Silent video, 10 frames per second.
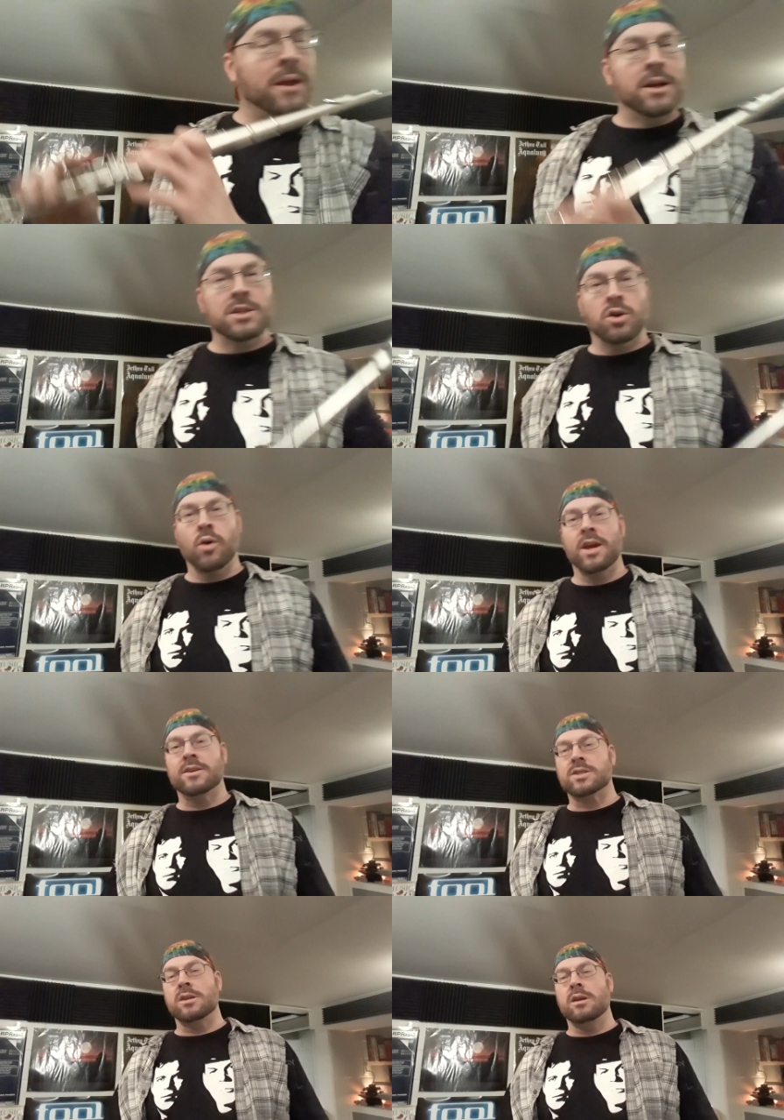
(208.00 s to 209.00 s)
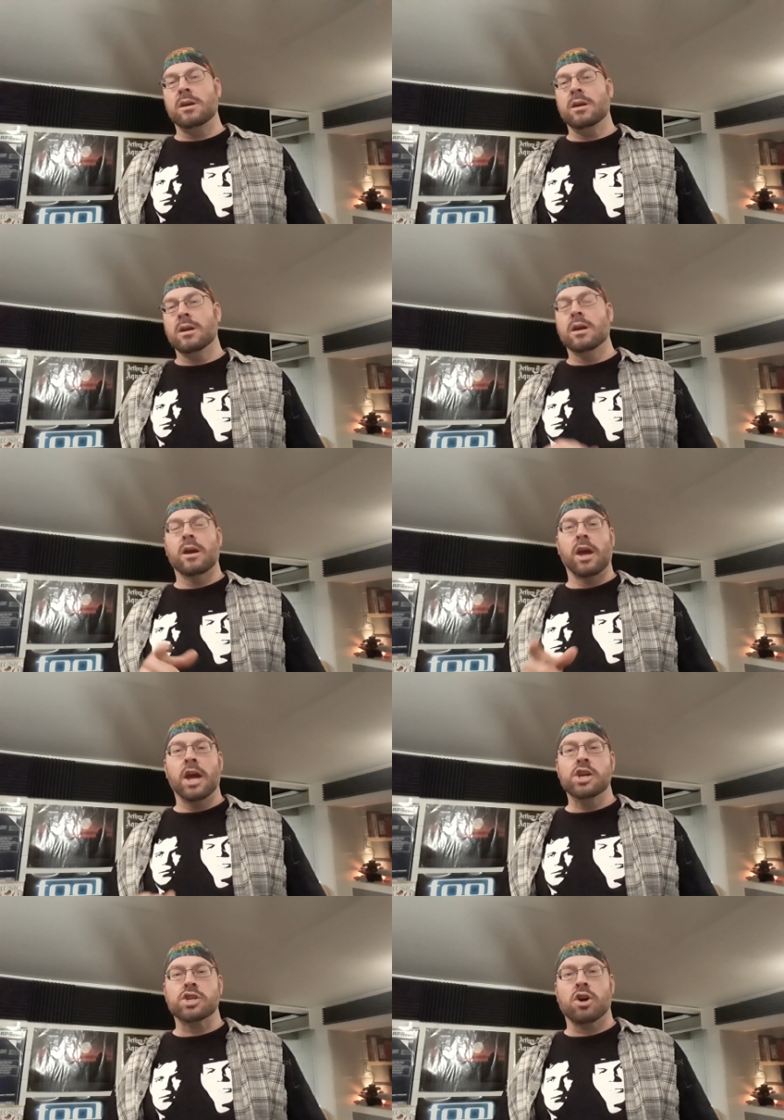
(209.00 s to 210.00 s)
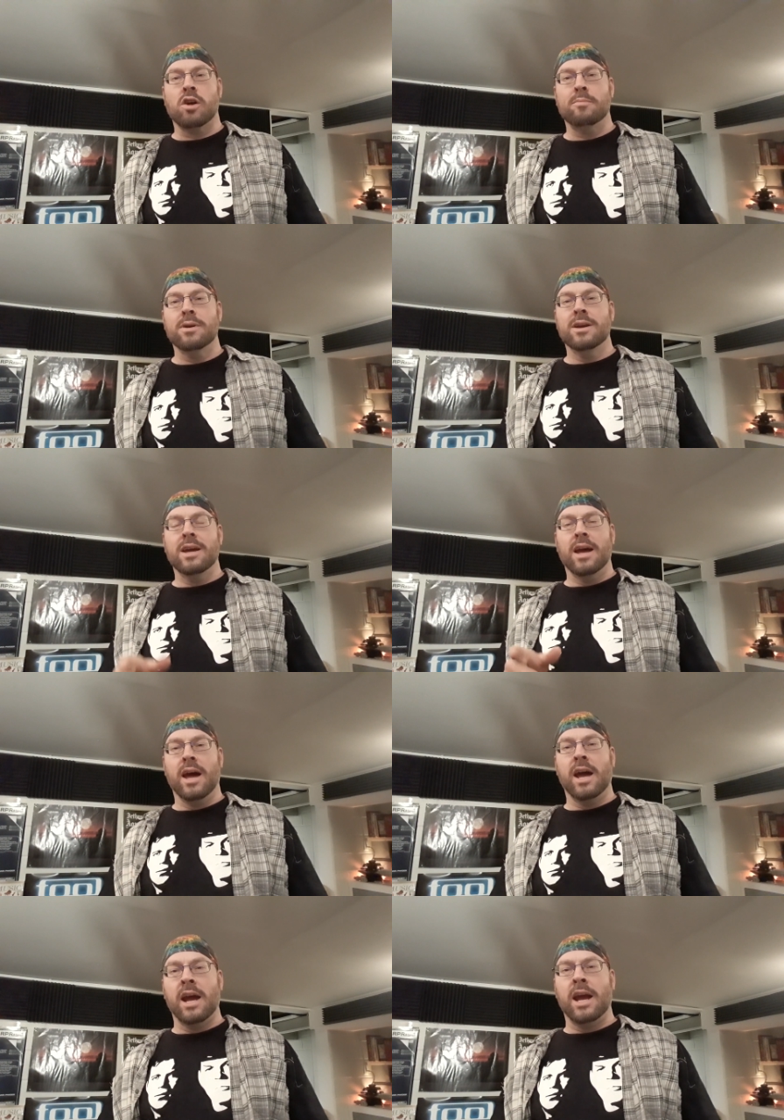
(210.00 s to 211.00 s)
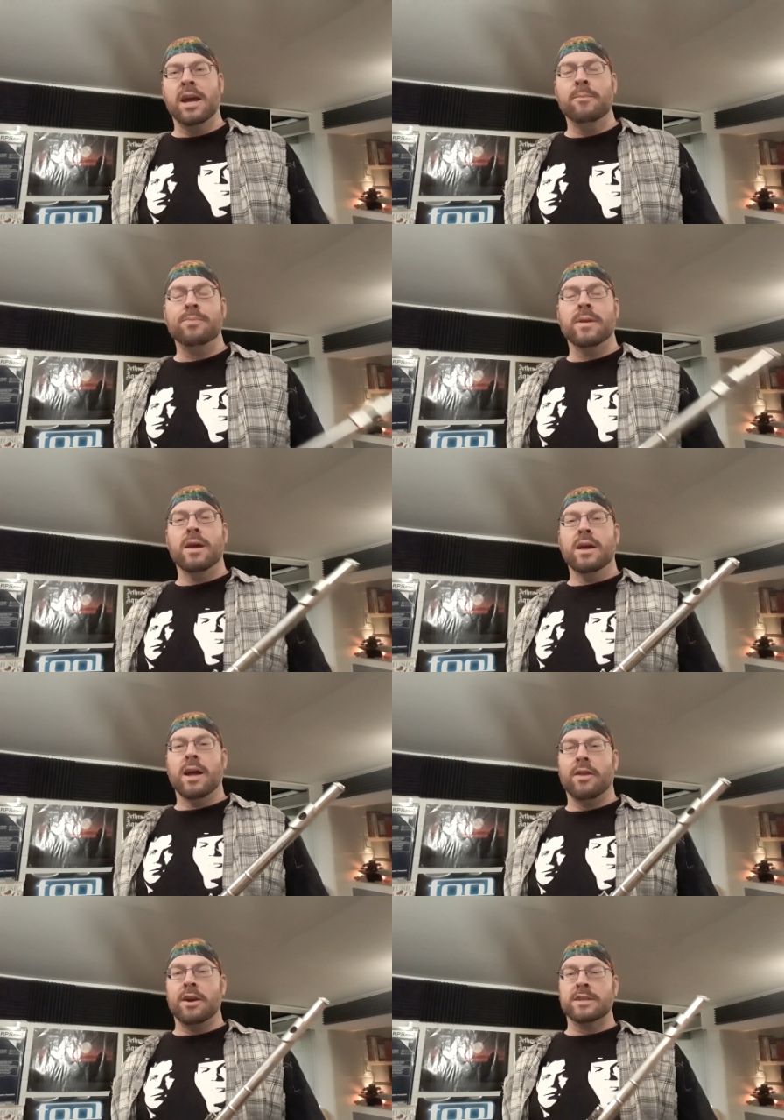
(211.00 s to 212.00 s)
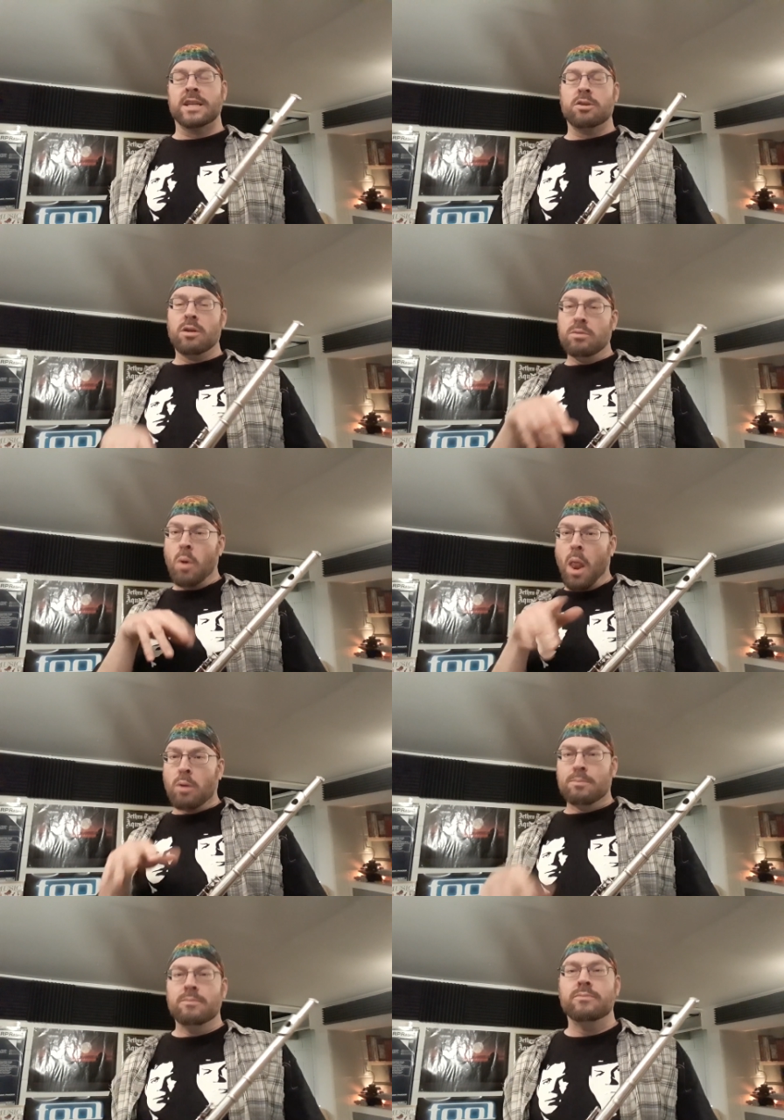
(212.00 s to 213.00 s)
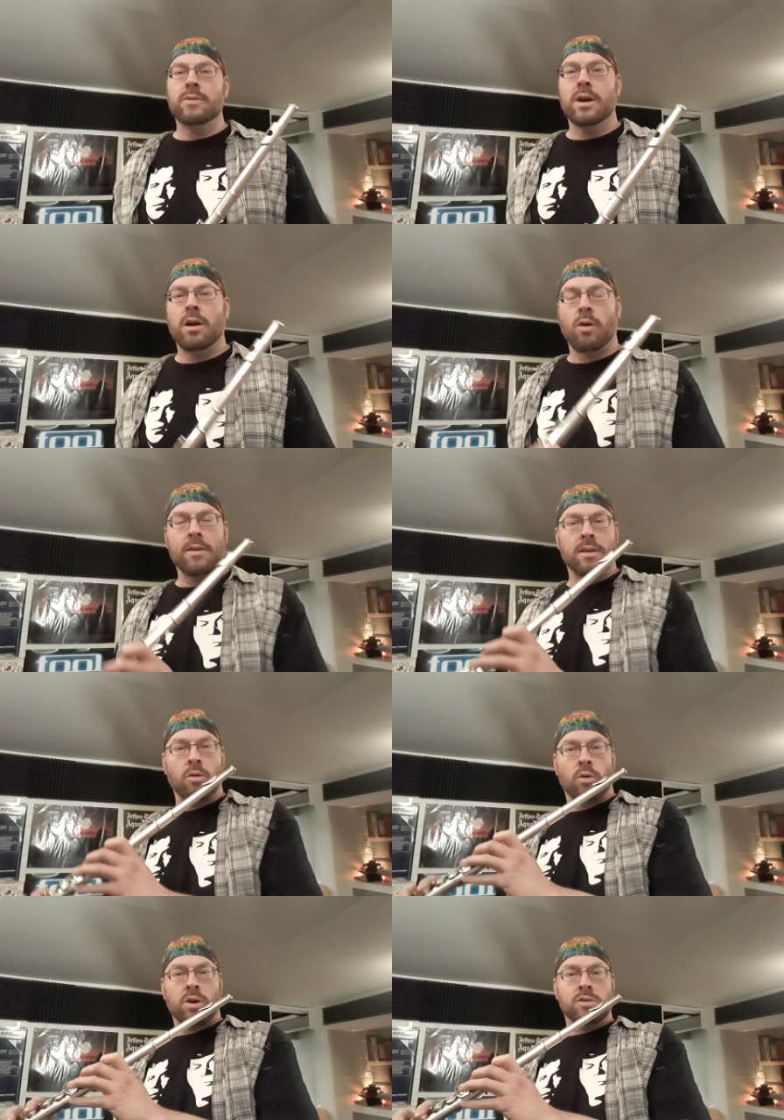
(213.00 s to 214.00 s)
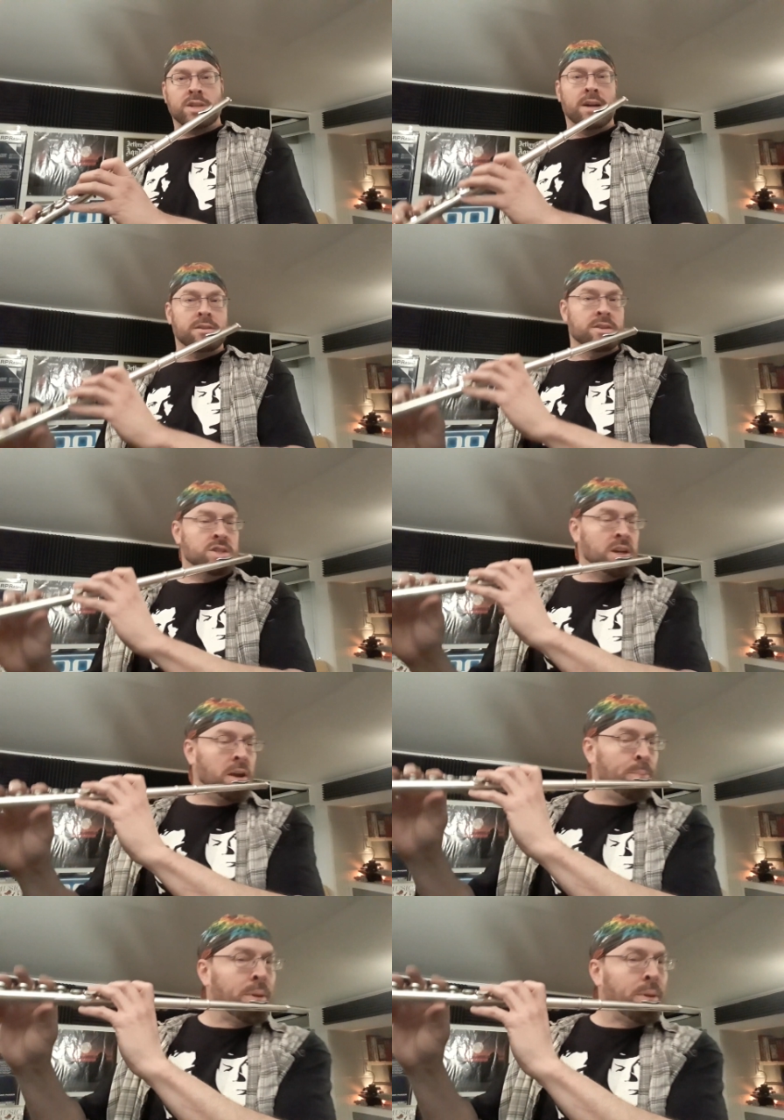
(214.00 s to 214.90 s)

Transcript: So C, A sharp, A, and then it does a little right there where it goes down to the G.